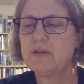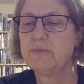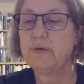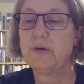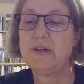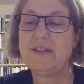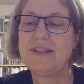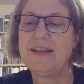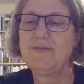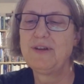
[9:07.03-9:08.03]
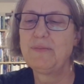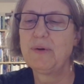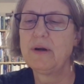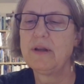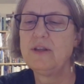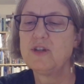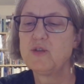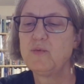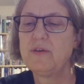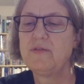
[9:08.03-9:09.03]
Burney's Evening Party,
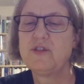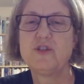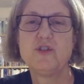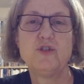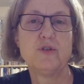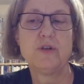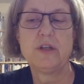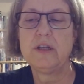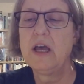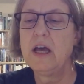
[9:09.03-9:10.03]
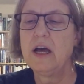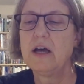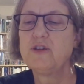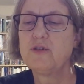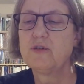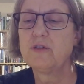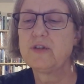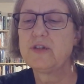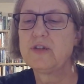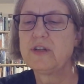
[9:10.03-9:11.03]
Swift's Journey, Journal
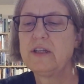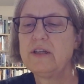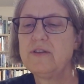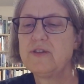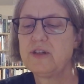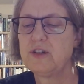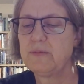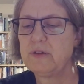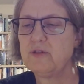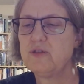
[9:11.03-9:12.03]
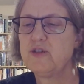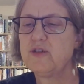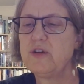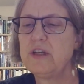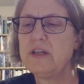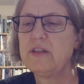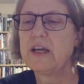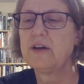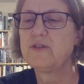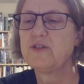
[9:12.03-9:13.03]
to Stella, The Sentimental Journey, The
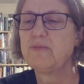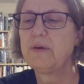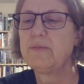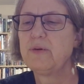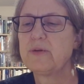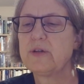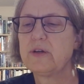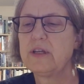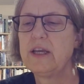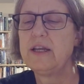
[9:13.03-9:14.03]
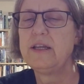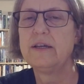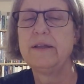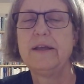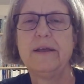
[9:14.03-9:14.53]
Countess of Pembroke's Arcadia.